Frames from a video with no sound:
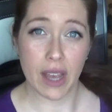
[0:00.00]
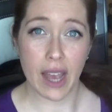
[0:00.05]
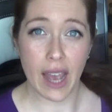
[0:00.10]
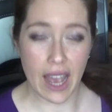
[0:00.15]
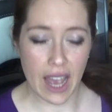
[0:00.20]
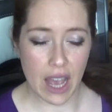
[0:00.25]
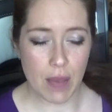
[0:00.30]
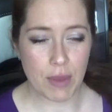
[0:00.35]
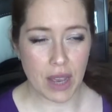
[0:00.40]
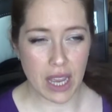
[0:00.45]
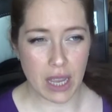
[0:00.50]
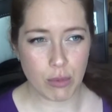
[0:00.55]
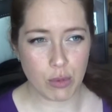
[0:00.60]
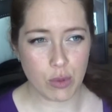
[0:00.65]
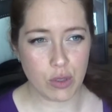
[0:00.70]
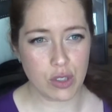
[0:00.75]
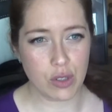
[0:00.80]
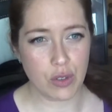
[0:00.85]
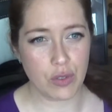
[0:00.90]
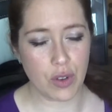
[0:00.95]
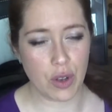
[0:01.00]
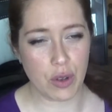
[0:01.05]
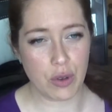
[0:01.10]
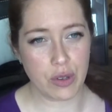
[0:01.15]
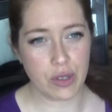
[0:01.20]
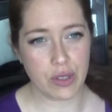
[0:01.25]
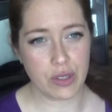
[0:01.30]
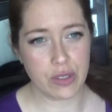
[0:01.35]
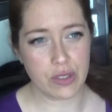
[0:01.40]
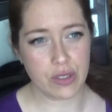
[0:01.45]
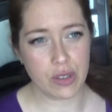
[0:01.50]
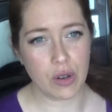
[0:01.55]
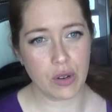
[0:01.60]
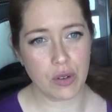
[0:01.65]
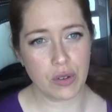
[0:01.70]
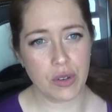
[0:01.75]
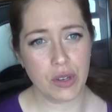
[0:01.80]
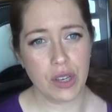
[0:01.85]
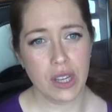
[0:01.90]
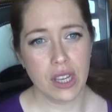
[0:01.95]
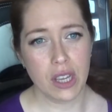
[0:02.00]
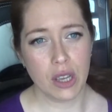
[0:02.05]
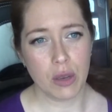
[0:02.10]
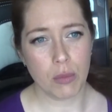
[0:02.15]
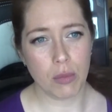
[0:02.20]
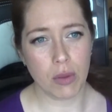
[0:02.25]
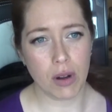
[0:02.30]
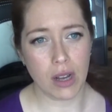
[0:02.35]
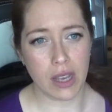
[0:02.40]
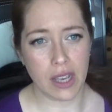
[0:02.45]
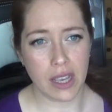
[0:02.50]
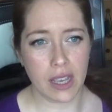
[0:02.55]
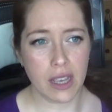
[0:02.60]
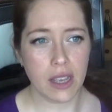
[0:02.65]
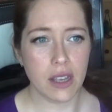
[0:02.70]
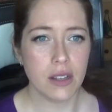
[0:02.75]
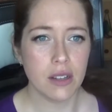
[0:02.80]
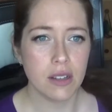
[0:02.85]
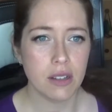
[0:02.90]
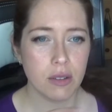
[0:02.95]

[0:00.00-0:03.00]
am able to focus on my